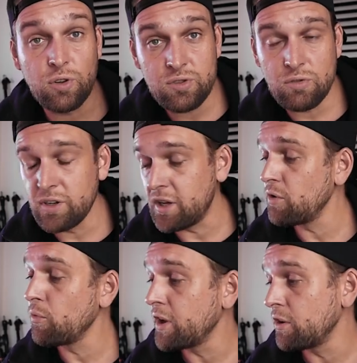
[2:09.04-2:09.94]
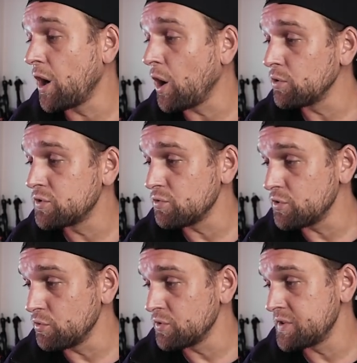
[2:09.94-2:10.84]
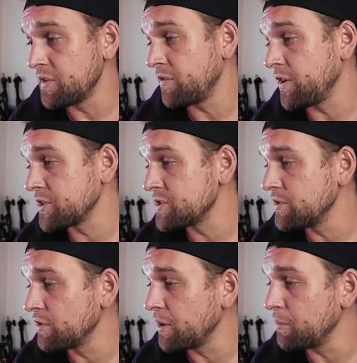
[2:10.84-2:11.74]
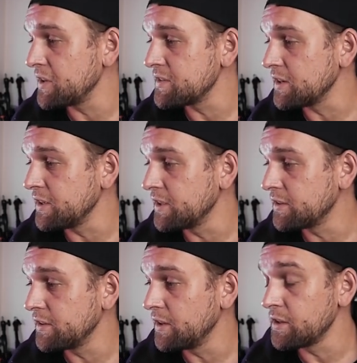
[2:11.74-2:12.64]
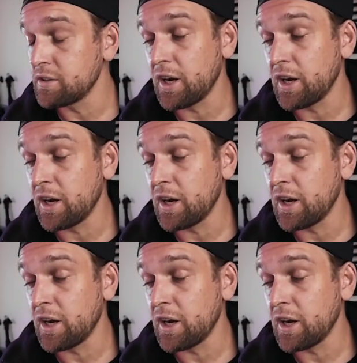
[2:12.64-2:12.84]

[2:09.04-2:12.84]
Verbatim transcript: also another way on how to use this function. You can basically hit the little